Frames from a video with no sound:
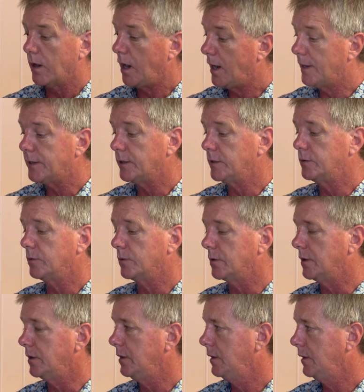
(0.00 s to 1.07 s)

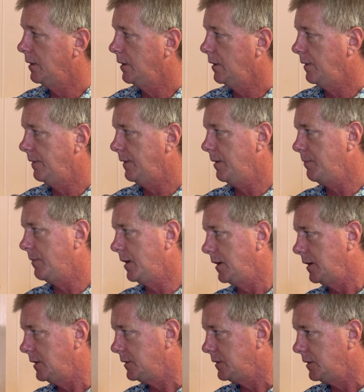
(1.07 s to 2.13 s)
auditory, they might,